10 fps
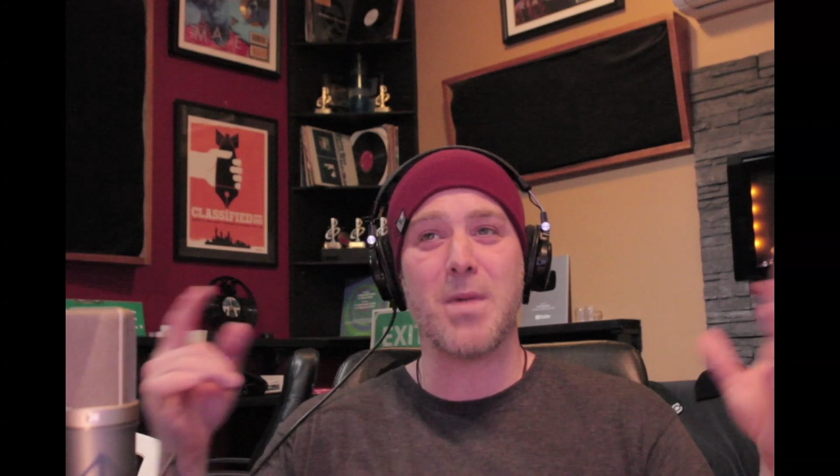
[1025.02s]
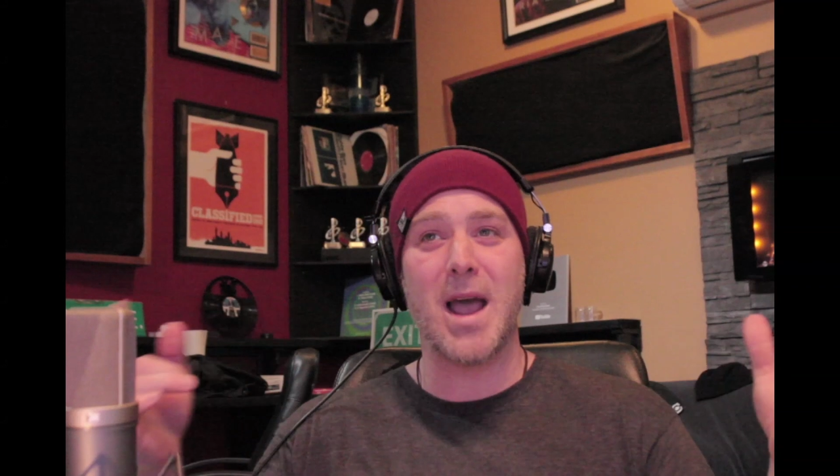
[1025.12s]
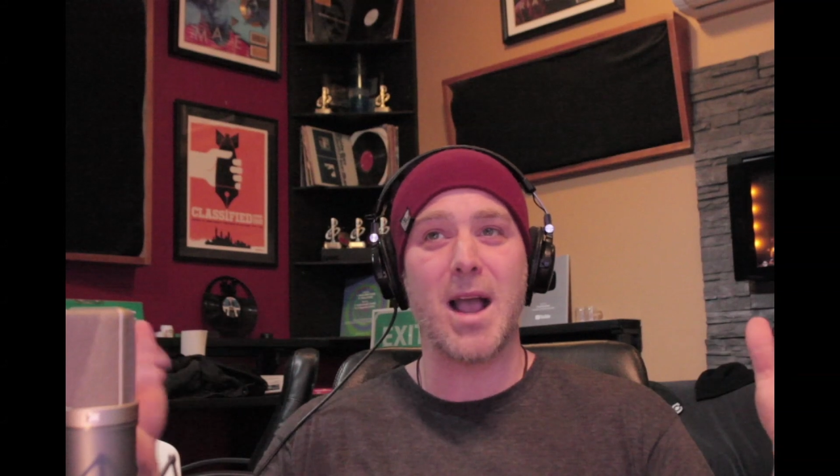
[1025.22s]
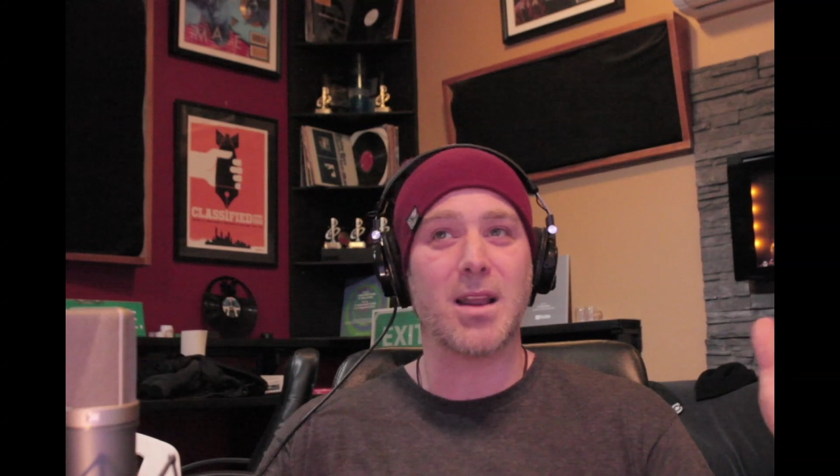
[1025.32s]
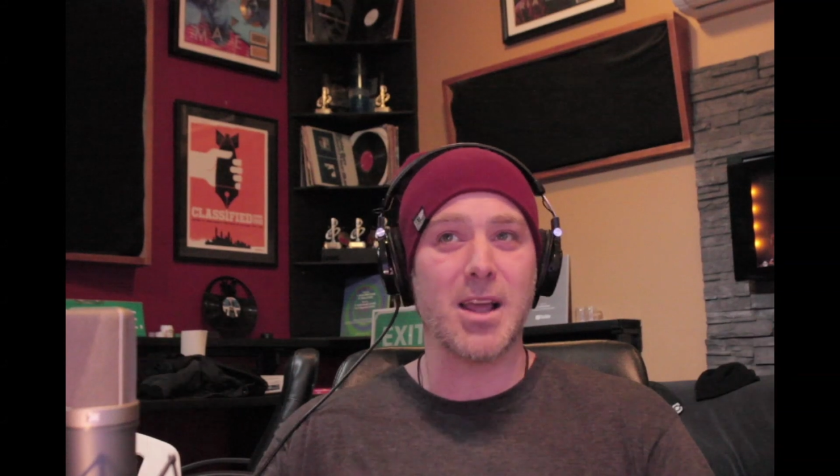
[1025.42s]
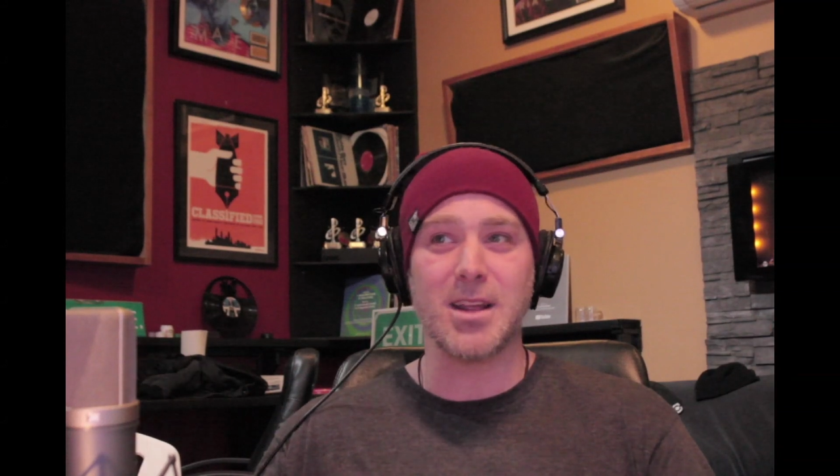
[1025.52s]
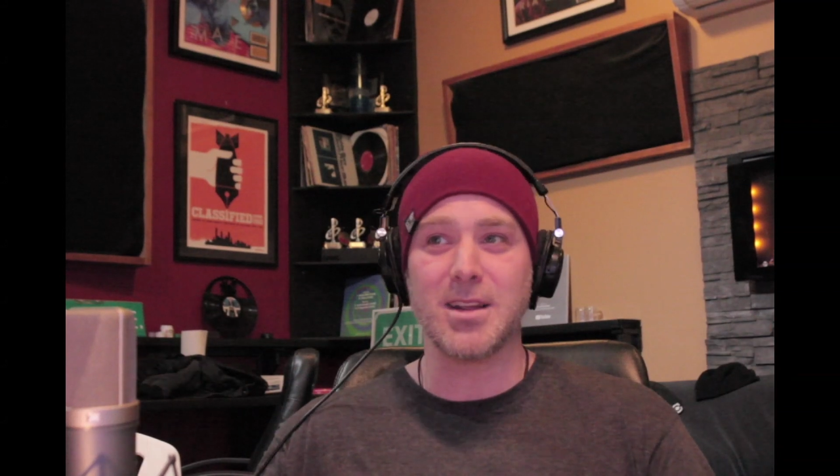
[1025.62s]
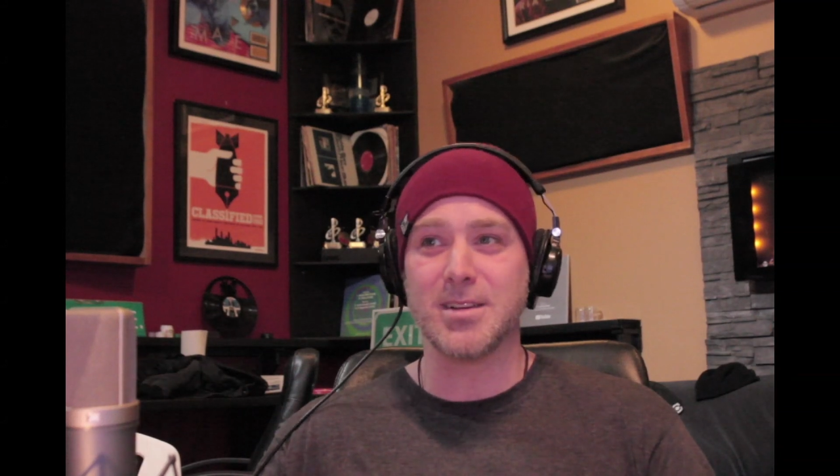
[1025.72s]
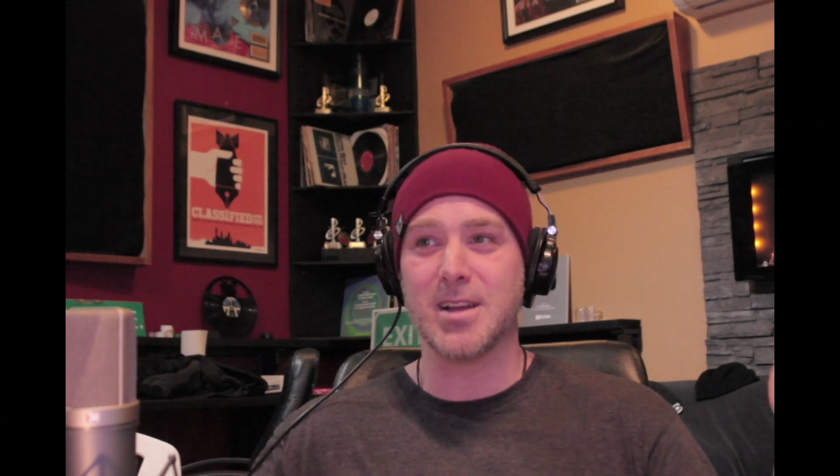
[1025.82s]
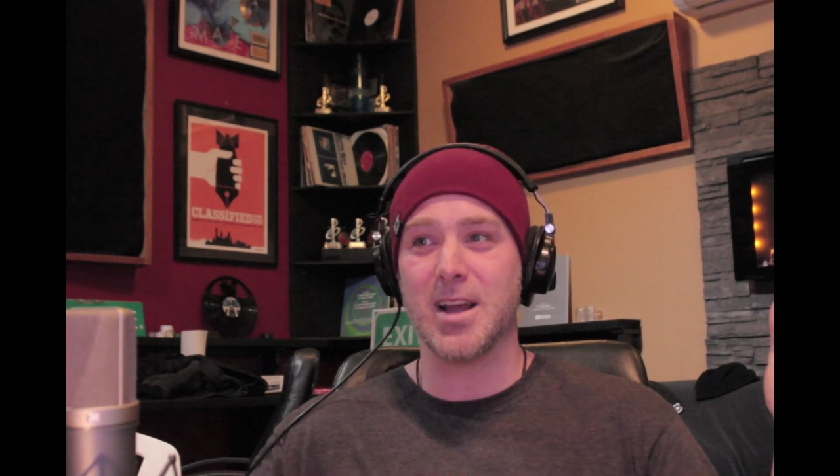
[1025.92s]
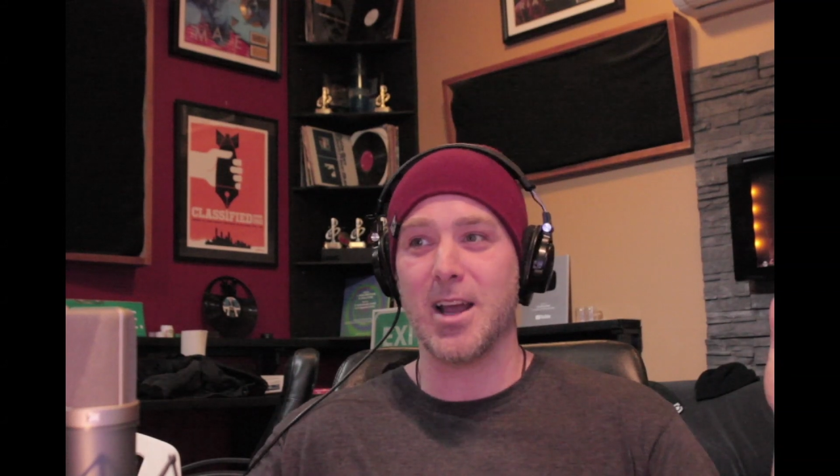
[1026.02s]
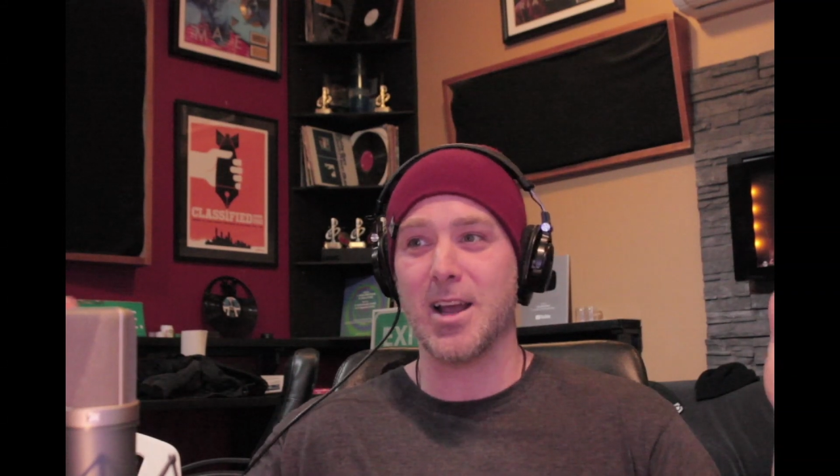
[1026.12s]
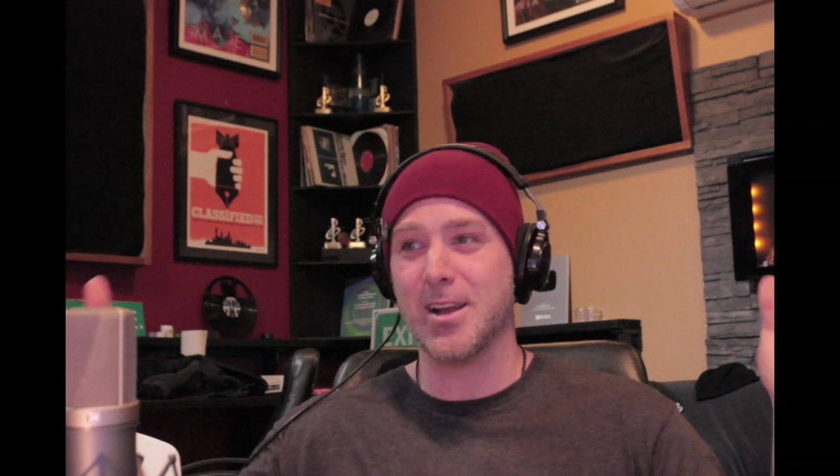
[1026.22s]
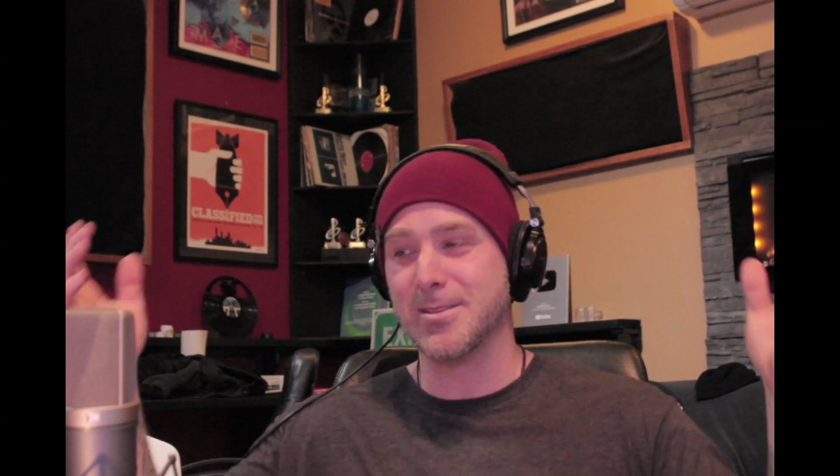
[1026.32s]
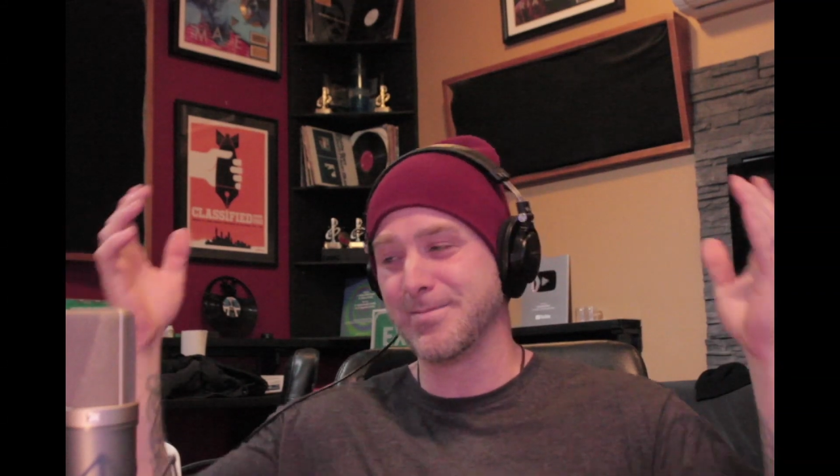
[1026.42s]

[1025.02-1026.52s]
back like uh,